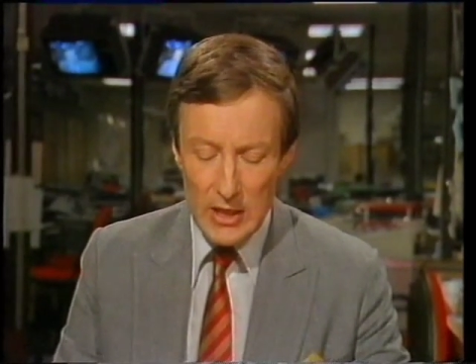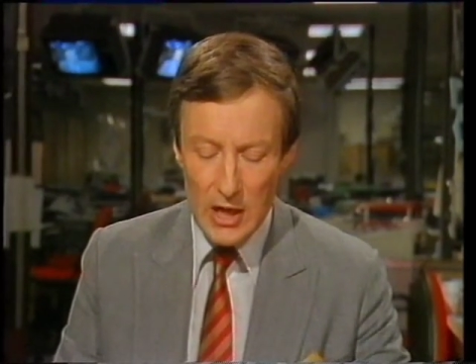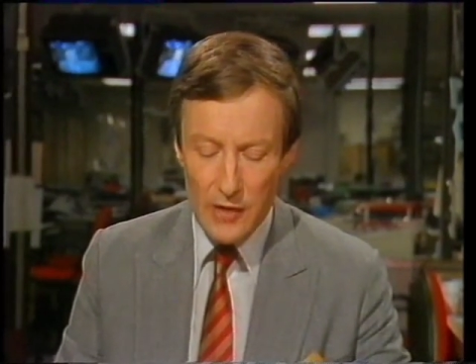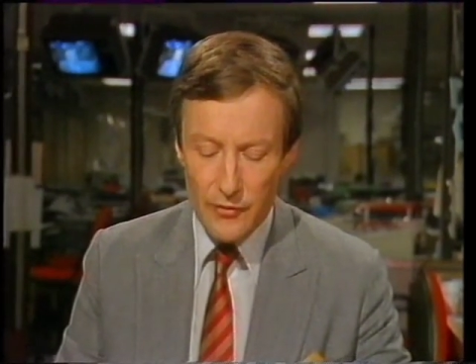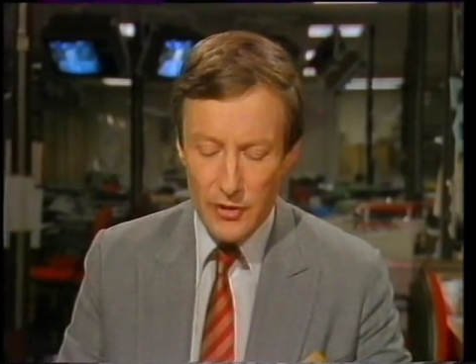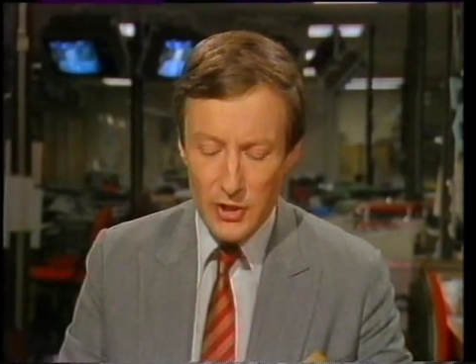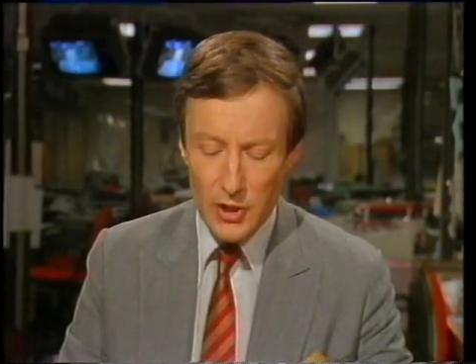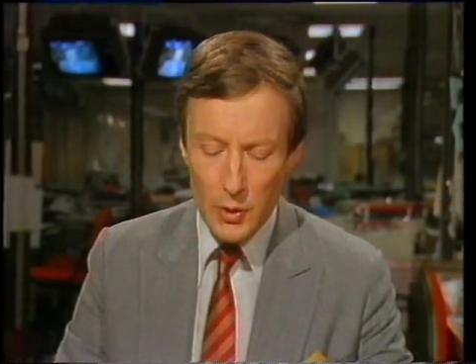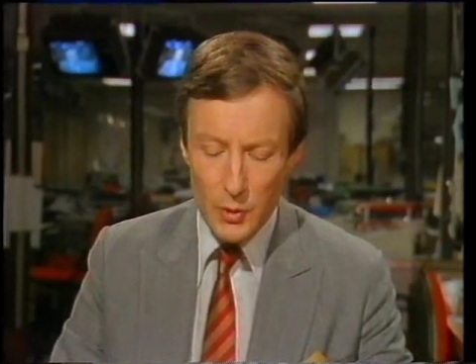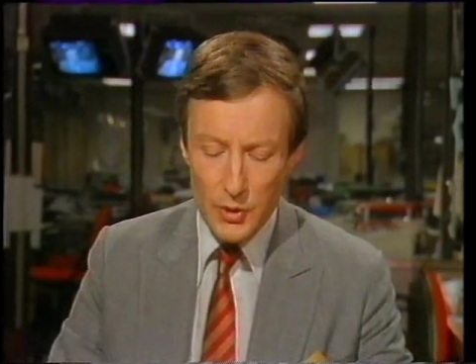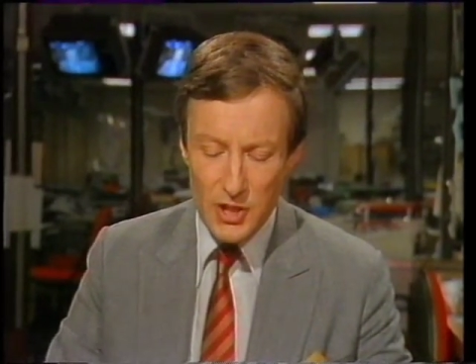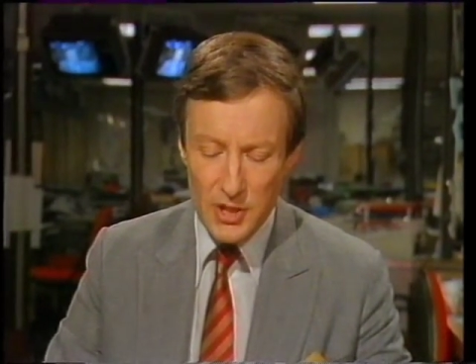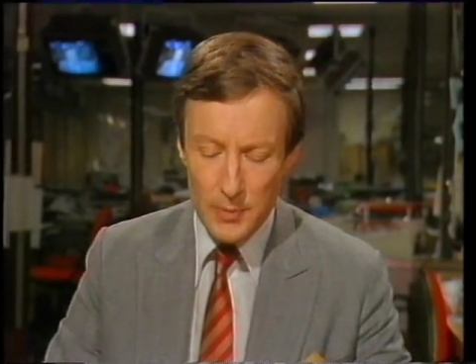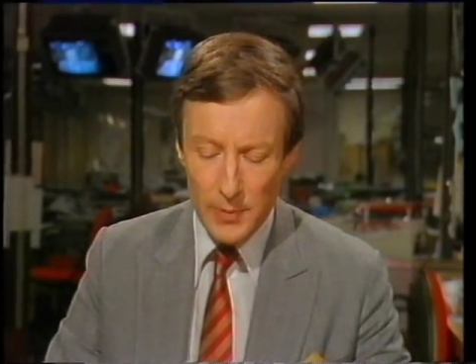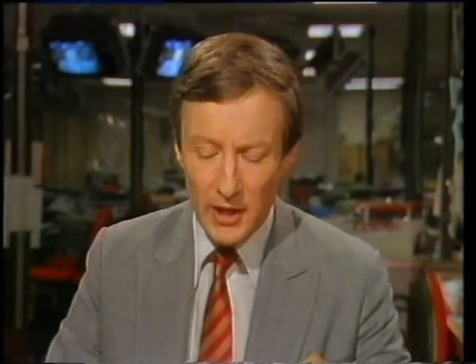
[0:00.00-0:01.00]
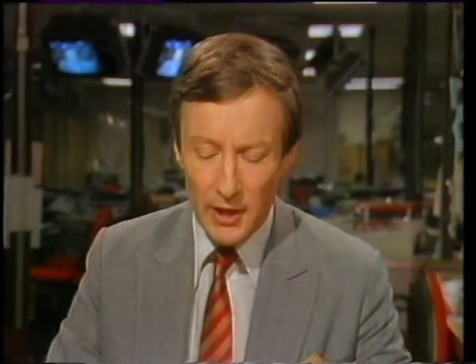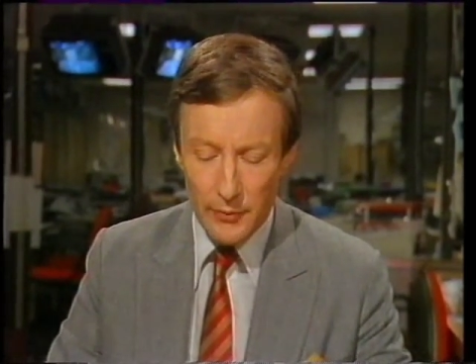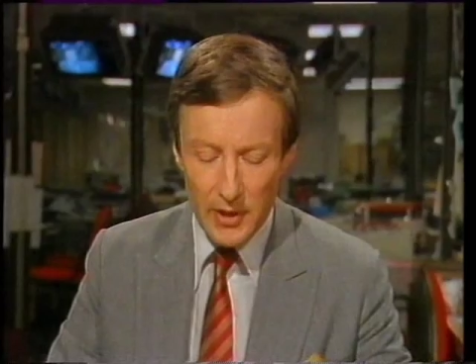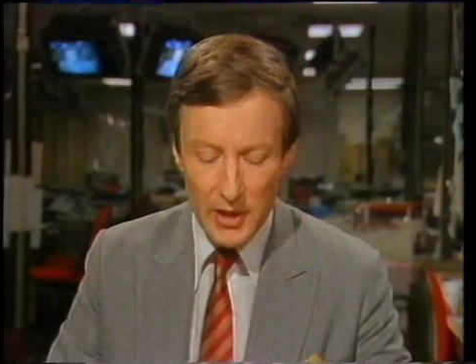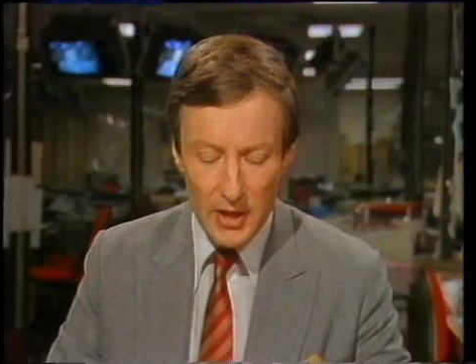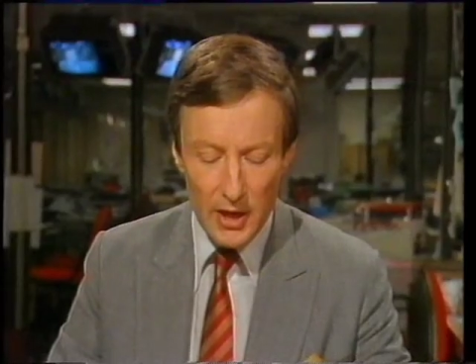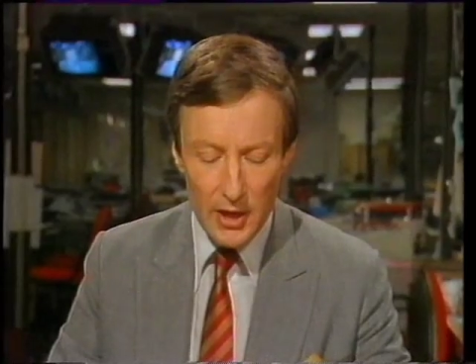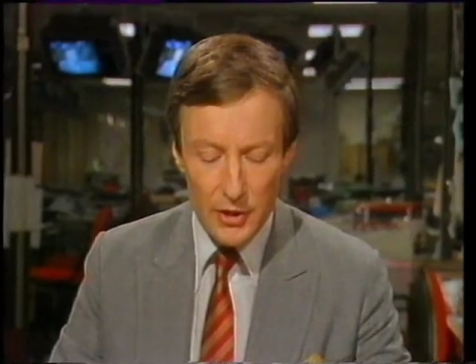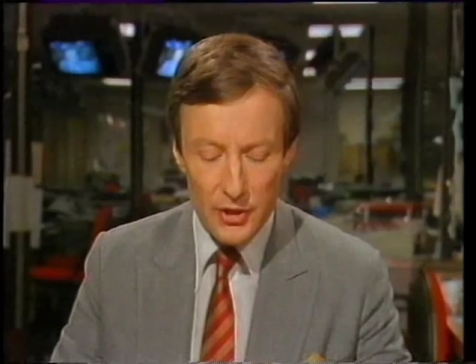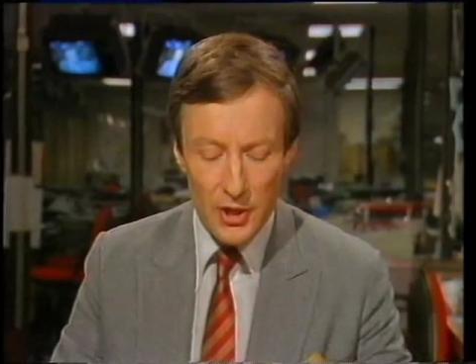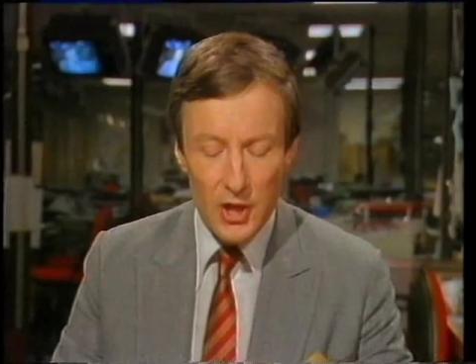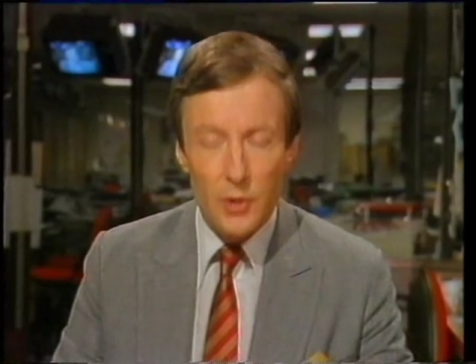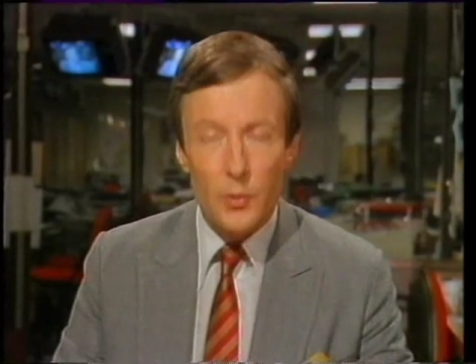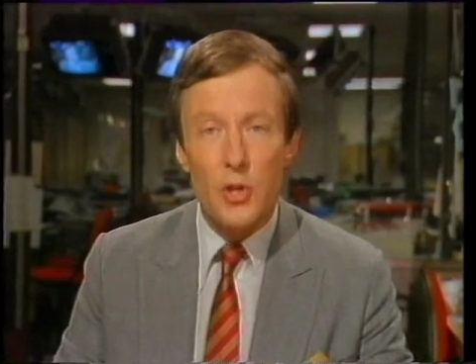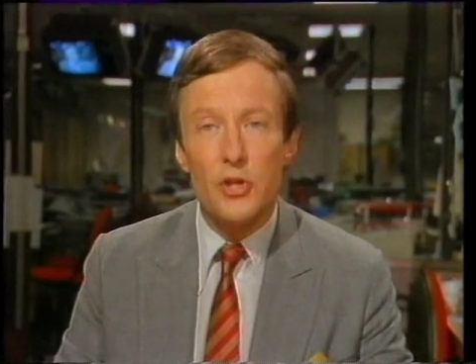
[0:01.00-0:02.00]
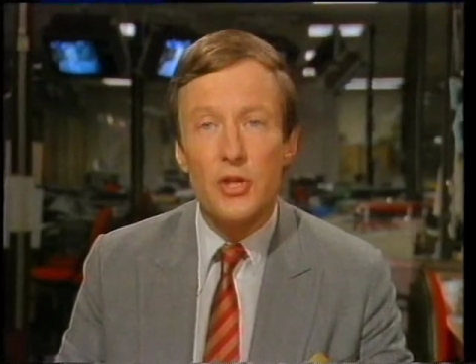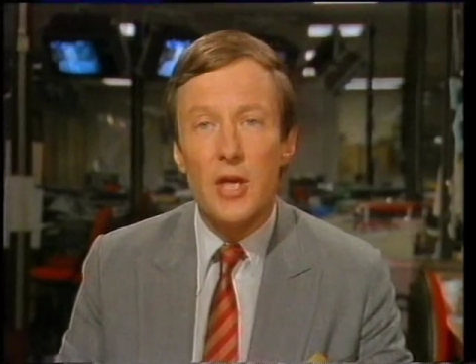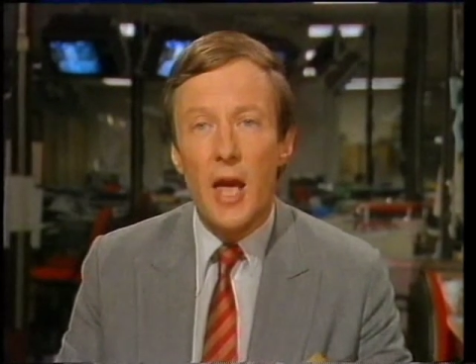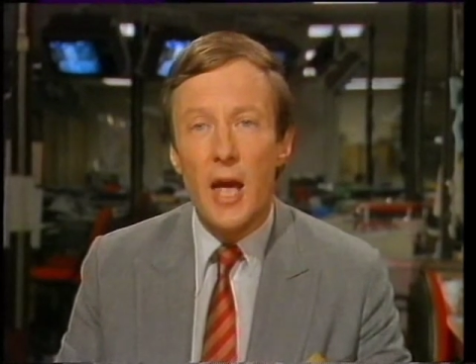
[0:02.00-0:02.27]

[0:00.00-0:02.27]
over a new disciplinary code which the